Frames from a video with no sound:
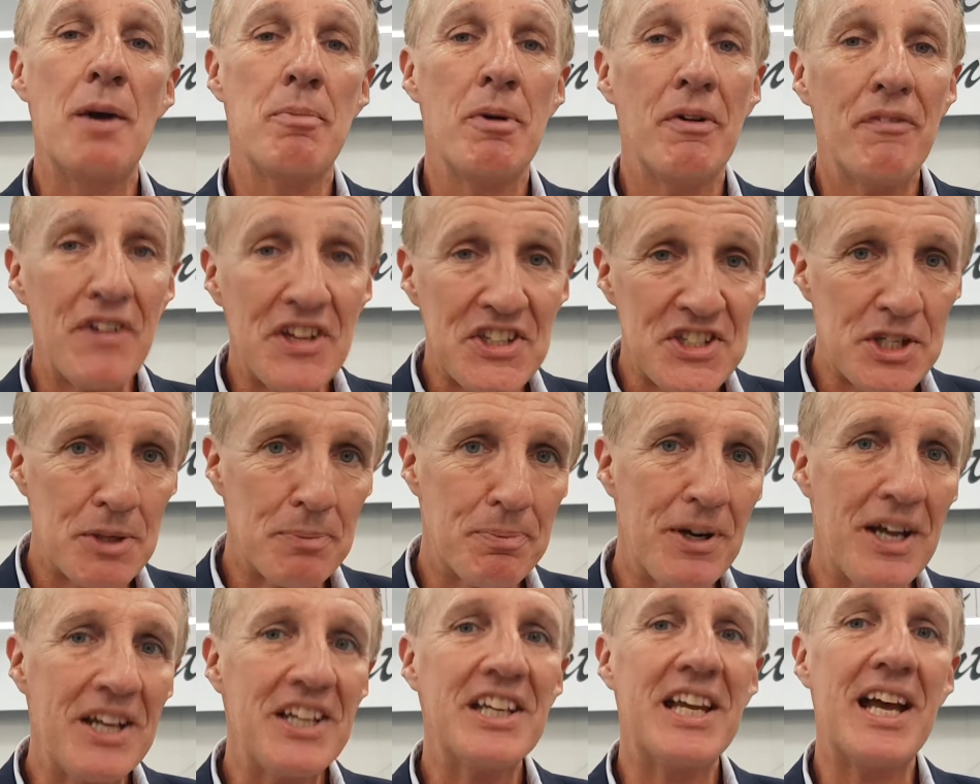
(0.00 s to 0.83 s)
But
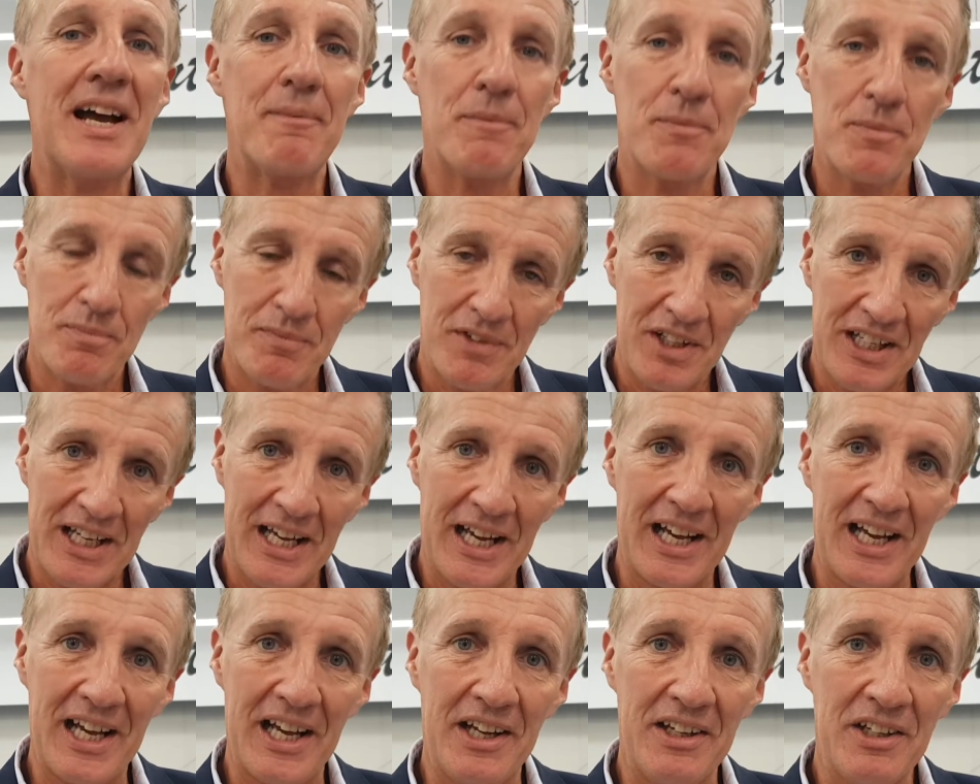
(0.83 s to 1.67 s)
Vistaprint, yep,
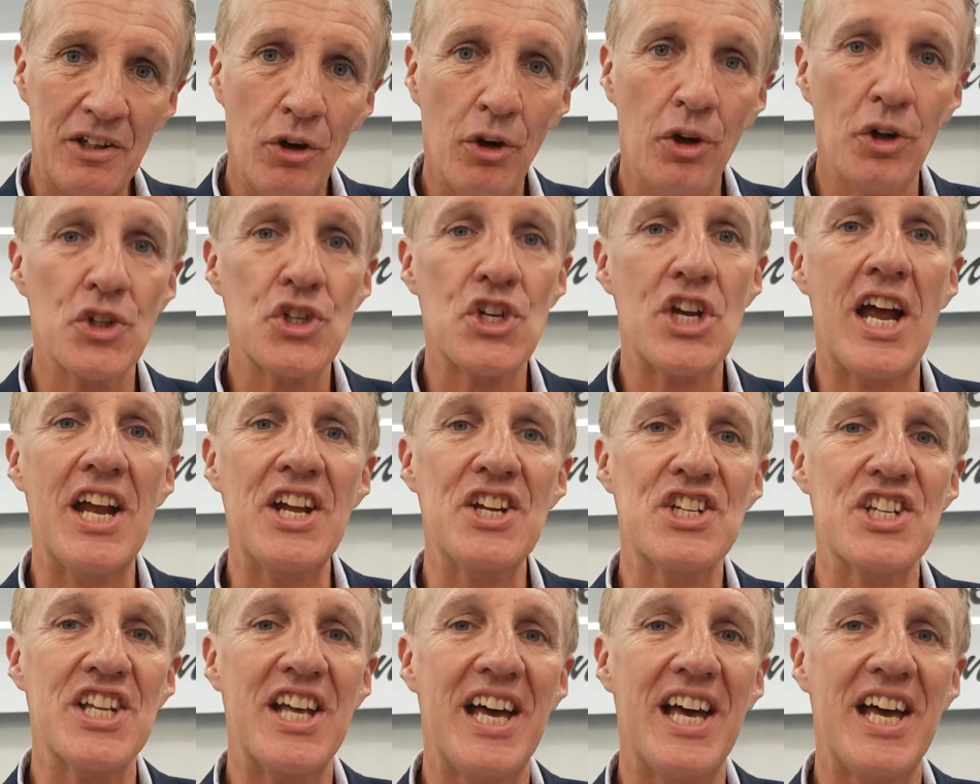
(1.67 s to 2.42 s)
all changed